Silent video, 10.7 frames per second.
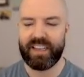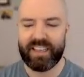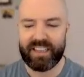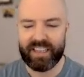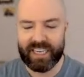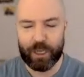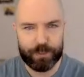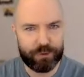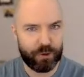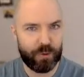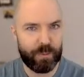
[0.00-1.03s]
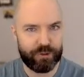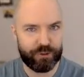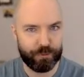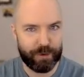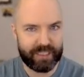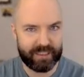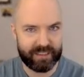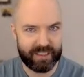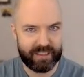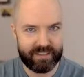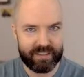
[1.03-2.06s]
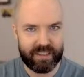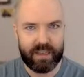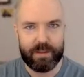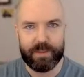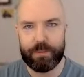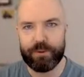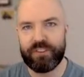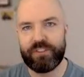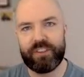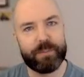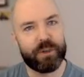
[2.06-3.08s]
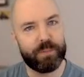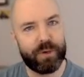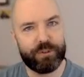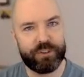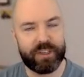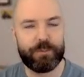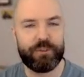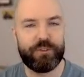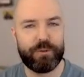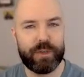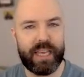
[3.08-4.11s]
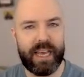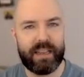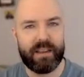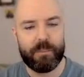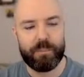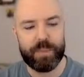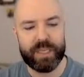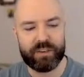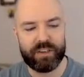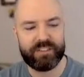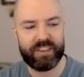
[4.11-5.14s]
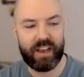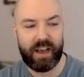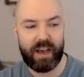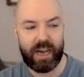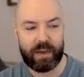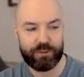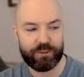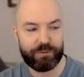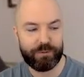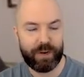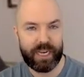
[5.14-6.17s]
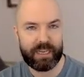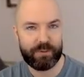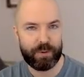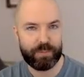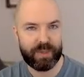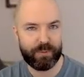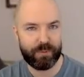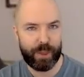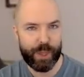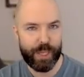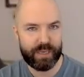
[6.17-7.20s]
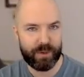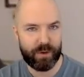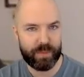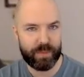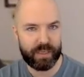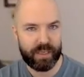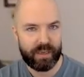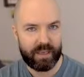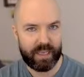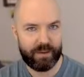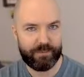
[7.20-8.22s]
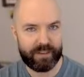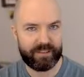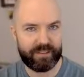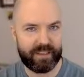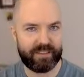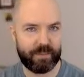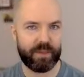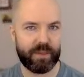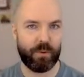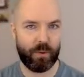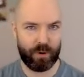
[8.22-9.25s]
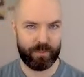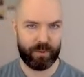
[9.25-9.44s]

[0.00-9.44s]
It helps so much to recognize. That was the same compulsion. I was doing that because I was afraid of what people would think about me if I said something horrible.